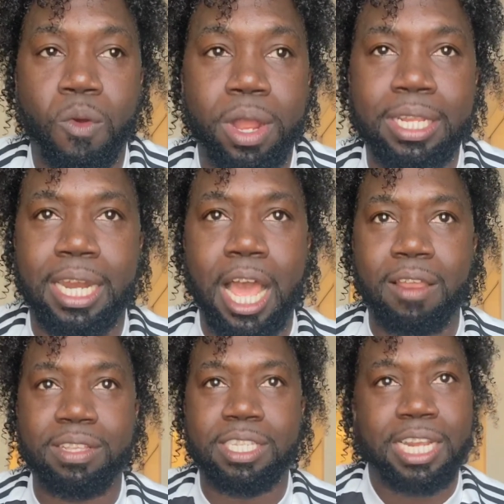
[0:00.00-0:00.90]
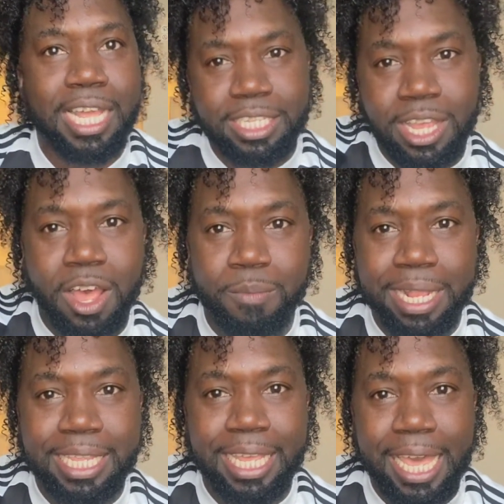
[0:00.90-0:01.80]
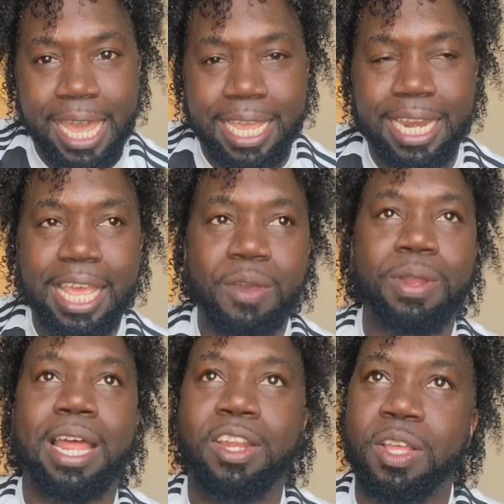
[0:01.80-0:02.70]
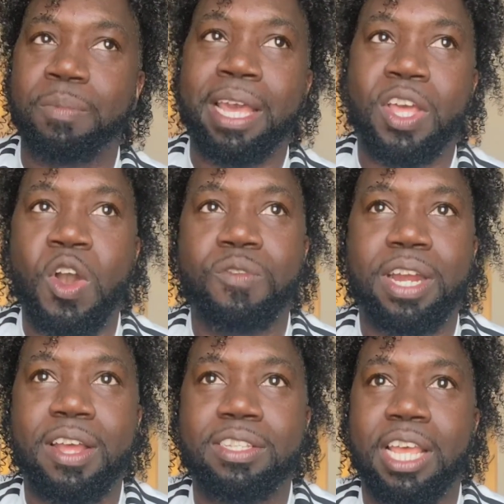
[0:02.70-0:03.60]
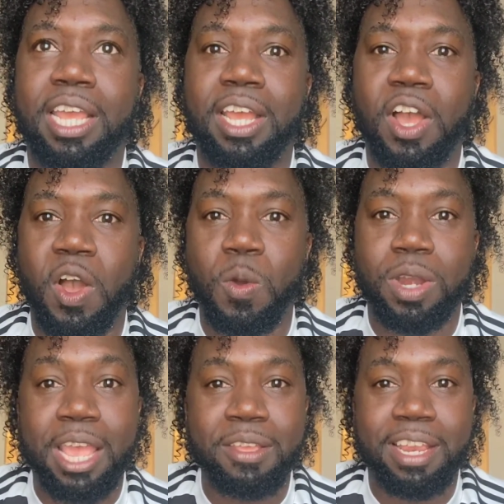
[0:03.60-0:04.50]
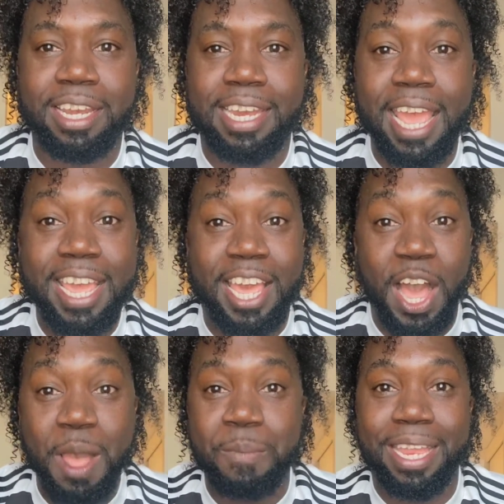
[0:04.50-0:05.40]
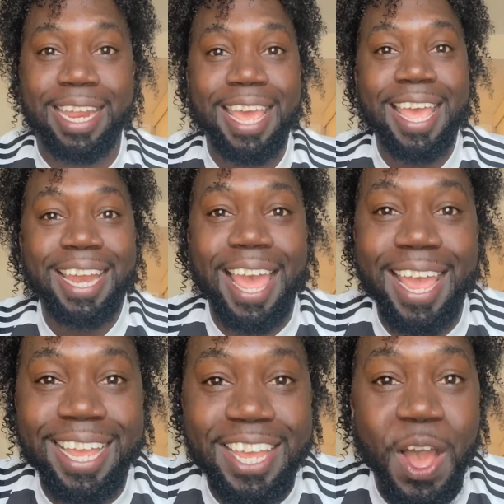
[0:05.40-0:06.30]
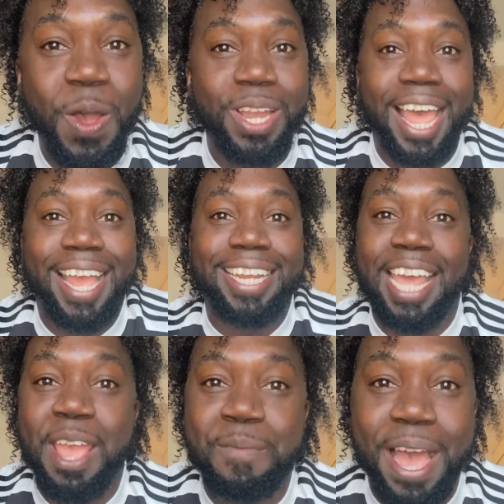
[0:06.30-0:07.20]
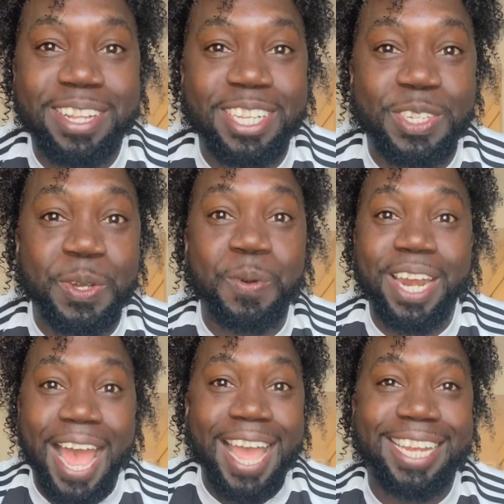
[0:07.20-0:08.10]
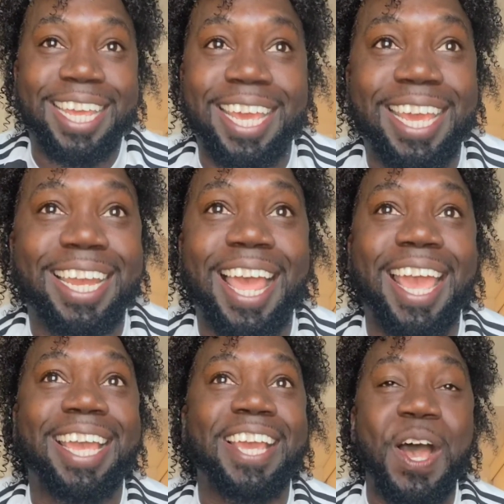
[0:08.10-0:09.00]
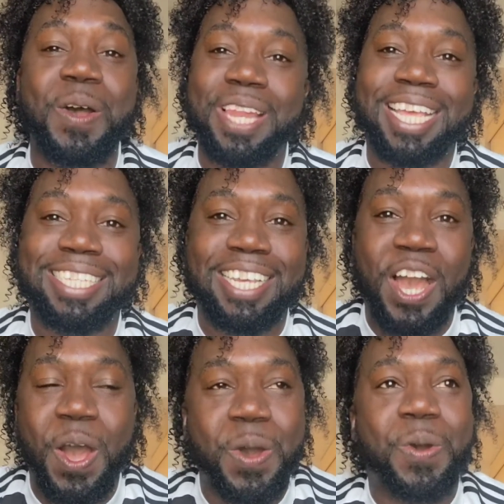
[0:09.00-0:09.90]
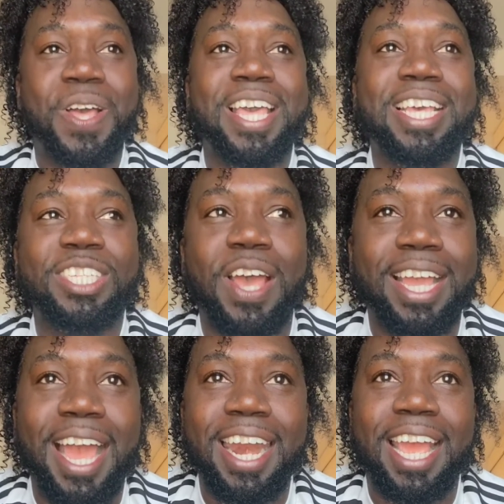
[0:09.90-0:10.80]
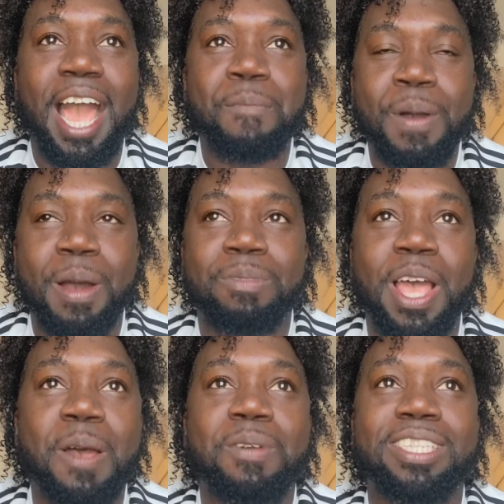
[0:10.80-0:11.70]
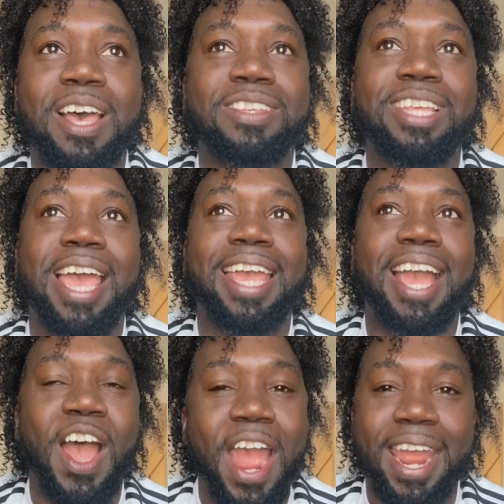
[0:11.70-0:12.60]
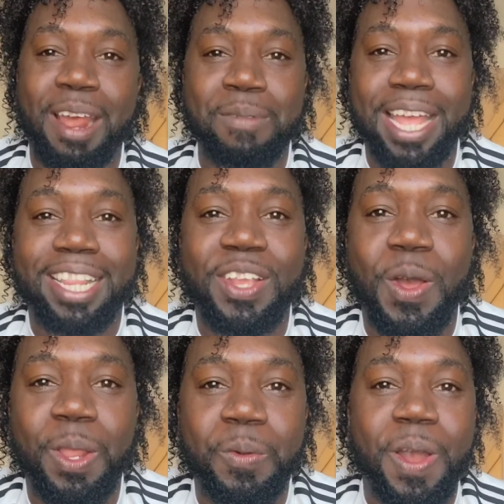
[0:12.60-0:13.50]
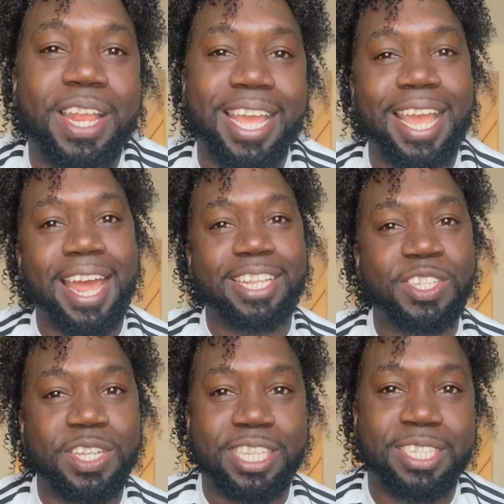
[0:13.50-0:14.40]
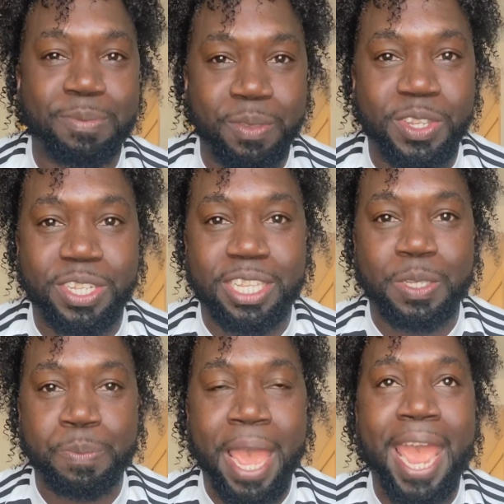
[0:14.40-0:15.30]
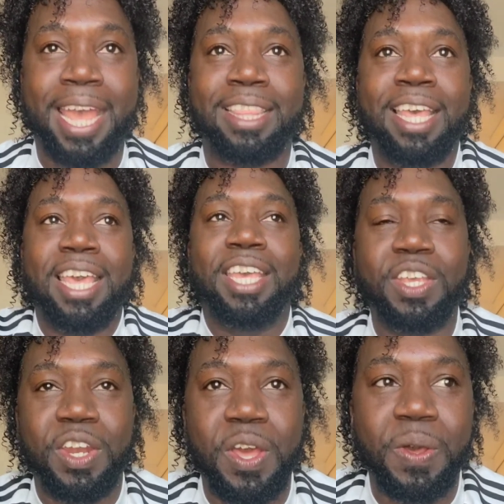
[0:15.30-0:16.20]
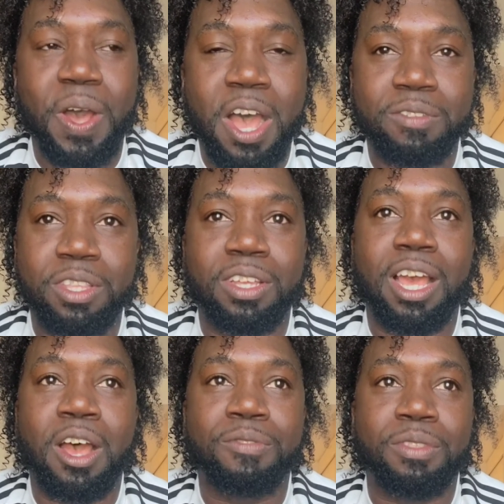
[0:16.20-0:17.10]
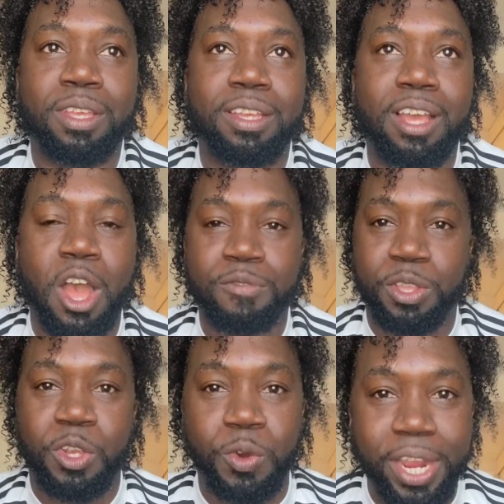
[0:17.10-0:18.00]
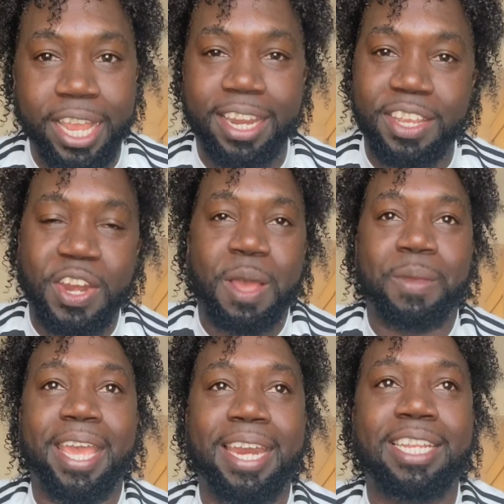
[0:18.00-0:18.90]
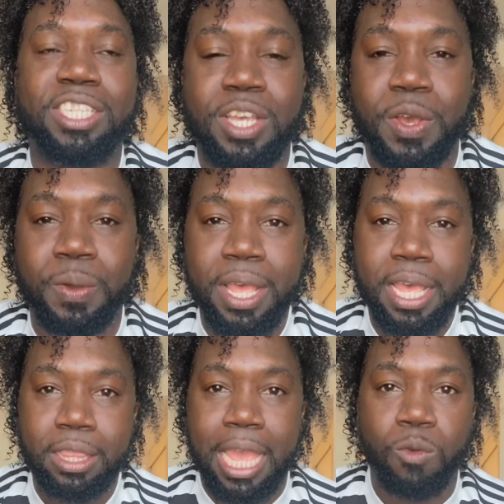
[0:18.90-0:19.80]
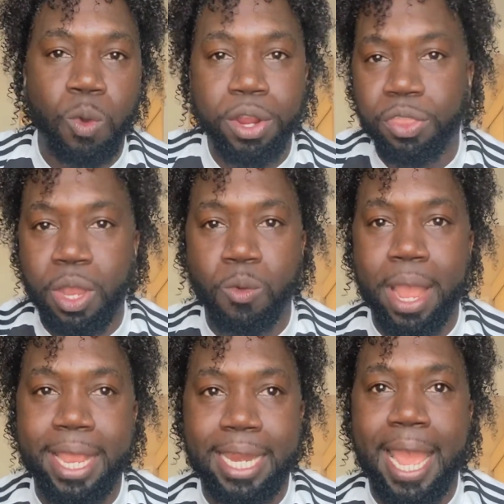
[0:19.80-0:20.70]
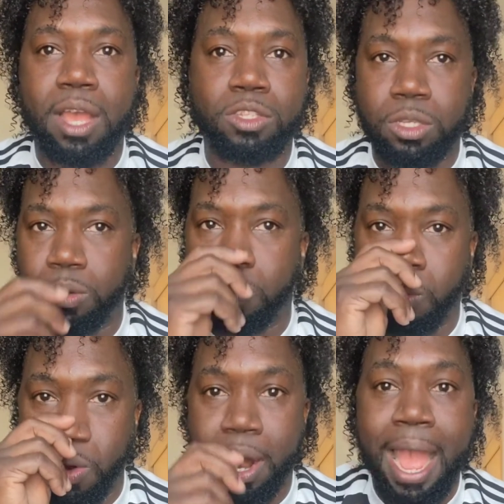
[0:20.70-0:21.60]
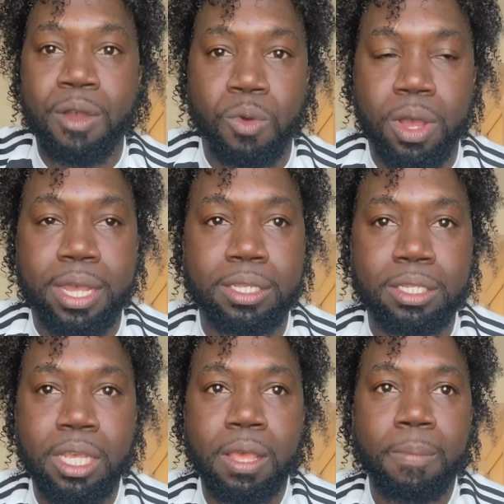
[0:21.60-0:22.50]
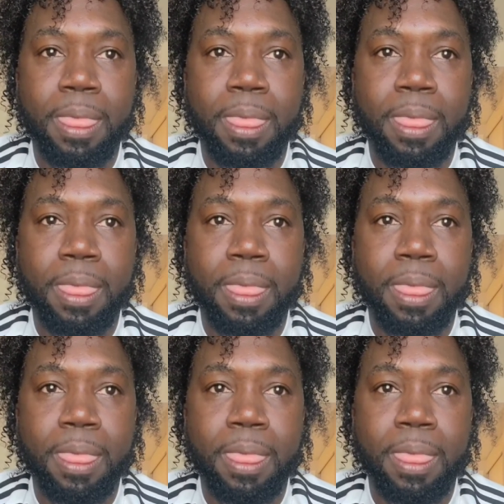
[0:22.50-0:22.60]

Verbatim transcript: no more. And then all of a sudden I saw them at the gate when I looked back over and I was like, oh, they, they coming. Like, yo, like they about to do what I did. Like, yo, let's go. So I kind of got pumped up because I was like, all right, I'm not the only one that kind of took this took this path, you know, off the off the off the grid. You know what I mean? And so they worked their way down to where I was,